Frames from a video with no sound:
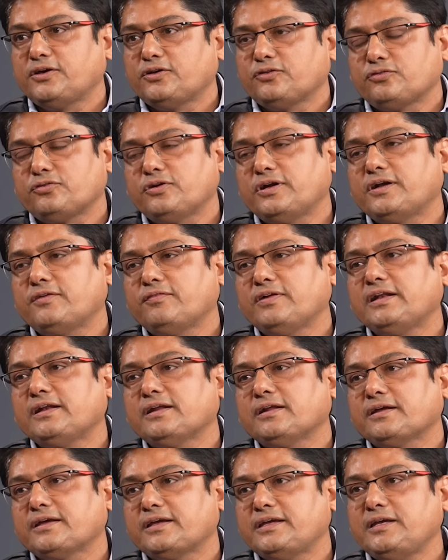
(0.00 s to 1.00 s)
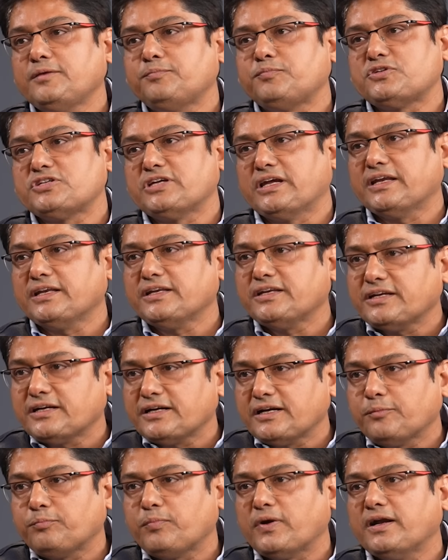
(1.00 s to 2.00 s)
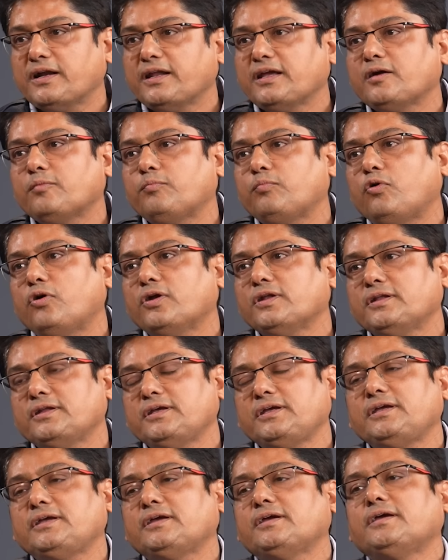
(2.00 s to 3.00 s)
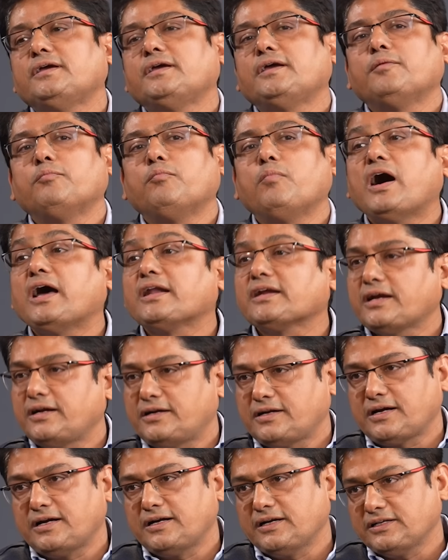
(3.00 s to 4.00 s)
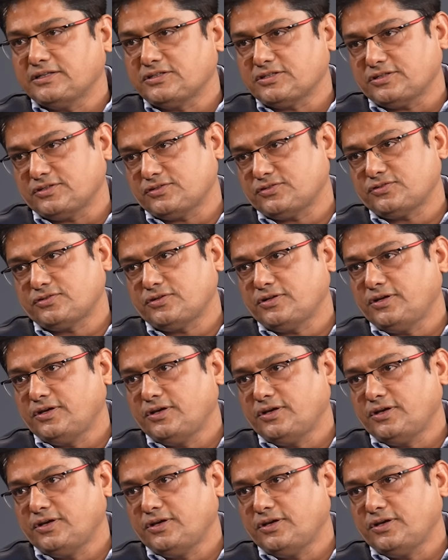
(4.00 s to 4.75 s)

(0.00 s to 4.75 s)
so it will keep changing depending upon the market conditions.